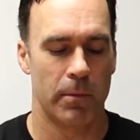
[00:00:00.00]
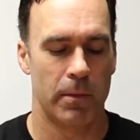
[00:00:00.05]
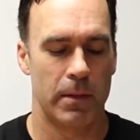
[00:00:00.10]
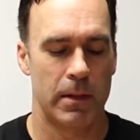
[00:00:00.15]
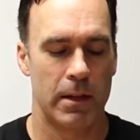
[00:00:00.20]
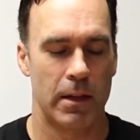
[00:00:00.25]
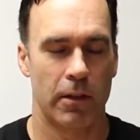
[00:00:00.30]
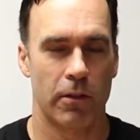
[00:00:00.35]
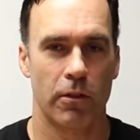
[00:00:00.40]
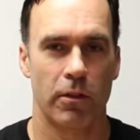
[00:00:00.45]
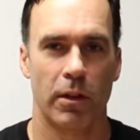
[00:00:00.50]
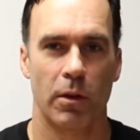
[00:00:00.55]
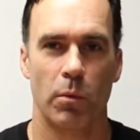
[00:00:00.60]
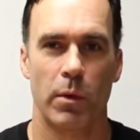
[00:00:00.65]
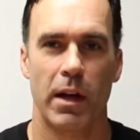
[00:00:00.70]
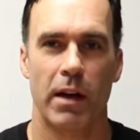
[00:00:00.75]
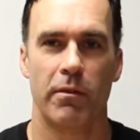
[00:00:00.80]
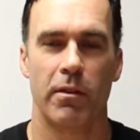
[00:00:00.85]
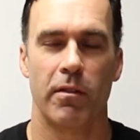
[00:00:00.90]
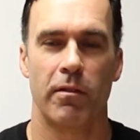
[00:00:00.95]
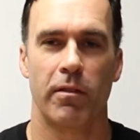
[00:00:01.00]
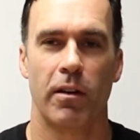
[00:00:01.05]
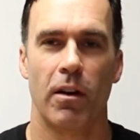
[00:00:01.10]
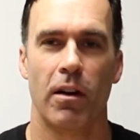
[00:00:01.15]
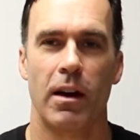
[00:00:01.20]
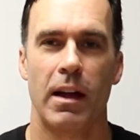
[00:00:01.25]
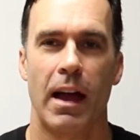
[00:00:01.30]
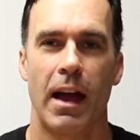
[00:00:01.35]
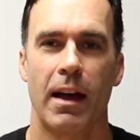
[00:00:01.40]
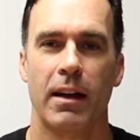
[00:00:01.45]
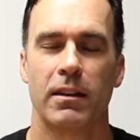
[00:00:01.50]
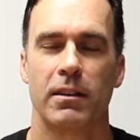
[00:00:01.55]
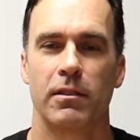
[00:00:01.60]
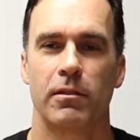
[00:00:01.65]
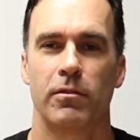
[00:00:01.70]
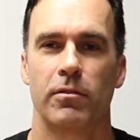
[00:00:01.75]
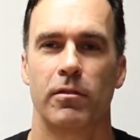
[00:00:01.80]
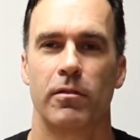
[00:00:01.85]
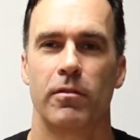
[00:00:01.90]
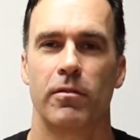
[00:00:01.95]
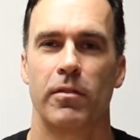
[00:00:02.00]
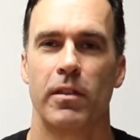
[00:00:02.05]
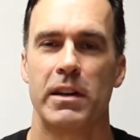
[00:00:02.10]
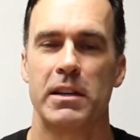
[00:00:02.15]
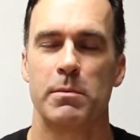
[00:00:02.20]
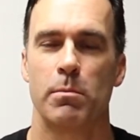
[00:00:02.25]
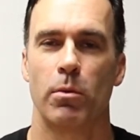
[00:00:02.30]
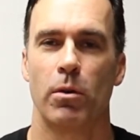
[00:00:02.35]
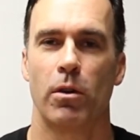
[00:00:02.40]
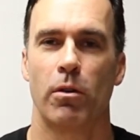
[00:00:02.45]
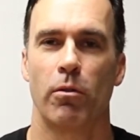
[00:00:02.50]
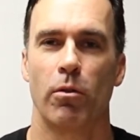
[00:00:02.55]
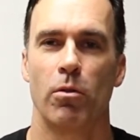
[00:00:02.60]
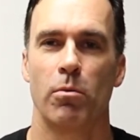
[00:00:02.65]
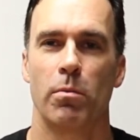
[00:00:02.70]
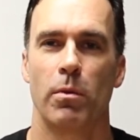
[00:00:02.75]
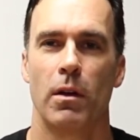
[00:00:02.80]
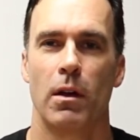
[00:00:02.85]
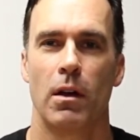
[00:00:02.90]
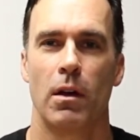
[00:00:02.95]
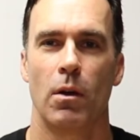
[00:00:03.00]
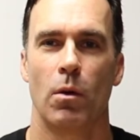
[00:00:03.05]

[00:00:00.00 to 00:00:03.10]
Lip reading: The other thing, we have a very active Facebook group